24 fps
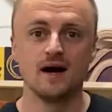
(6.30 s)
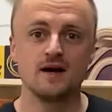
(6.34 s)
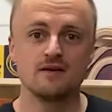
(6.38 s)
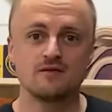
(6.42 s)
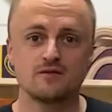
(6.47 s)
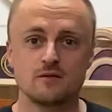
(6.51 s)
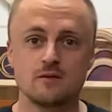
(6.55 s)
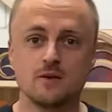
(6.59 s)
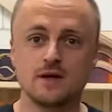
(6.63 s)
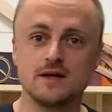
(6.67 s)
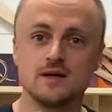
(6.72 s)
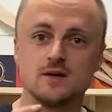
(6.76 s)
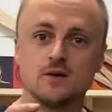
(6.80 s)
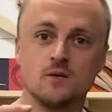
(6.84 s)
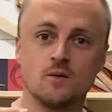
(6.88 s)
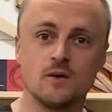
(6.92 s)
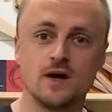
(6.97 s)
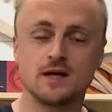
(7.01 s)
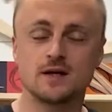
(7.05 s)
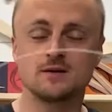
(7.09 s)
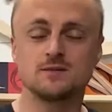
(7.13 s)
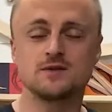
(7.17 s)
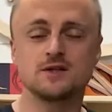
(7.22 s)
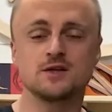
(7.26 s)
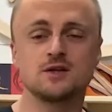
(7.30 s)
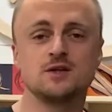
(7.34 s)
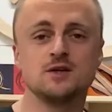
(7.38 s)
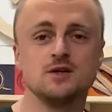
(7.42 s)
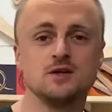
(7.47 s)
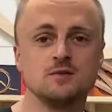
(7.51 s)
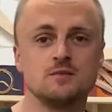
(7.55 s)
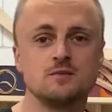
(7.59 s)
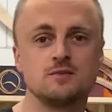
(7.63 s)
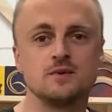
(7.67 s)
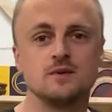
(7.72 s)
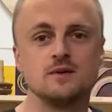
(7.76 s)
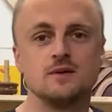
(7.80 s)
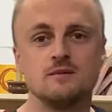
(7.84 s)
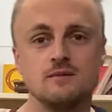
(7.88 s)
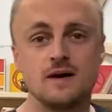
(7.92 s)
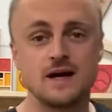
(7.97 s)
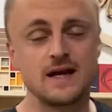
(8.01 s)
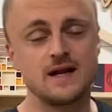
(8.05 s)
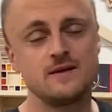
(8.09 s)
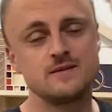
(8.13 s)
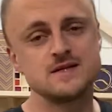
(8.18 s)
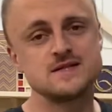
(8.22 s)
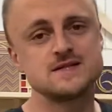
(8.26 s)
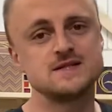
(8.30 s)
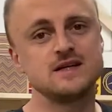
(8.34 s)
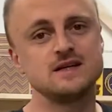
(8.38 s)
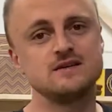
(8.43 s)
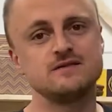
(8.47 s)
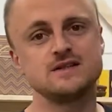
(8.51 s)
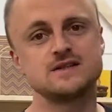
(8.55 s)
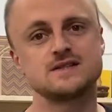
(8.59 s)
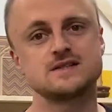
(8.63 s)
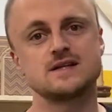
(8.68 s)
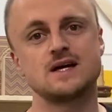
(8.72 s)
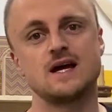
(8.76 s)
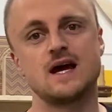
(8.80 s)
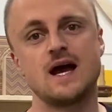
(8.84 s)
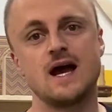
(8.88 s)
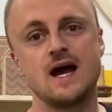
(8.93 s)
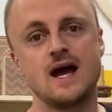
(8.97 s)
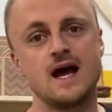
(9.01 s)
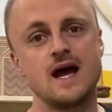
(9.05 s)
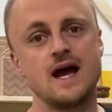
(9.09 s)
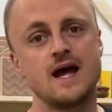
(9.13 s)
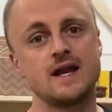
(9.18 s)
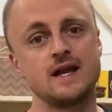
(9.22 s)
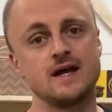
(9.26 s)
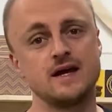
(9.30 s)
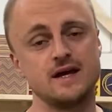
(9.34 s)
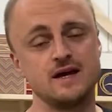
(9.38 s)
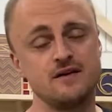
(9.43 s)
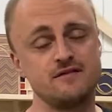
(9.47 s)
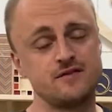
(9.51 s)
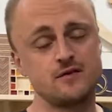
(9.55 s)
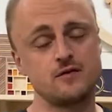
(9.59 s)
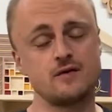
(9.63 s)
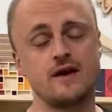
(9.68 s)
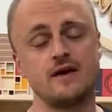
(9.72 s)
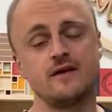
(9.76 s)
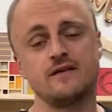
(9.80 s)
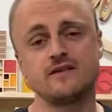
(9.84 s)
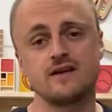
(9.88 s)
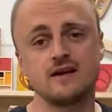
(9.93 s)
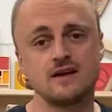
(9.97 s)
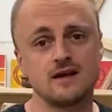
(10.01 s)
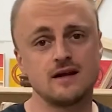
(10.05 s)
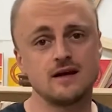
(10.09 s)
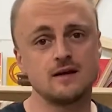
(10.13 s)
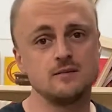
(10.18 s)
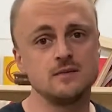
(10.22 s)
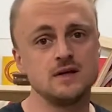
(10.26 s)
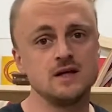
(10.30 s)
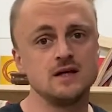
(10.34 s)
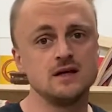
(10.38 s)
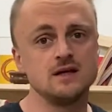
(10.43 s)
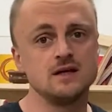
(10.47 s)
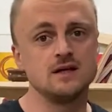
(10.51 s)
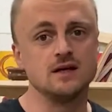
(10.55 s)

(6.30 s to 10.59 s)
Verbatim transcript: Hi everyone, welcome to Qube. My name is David, and if you're anything like me,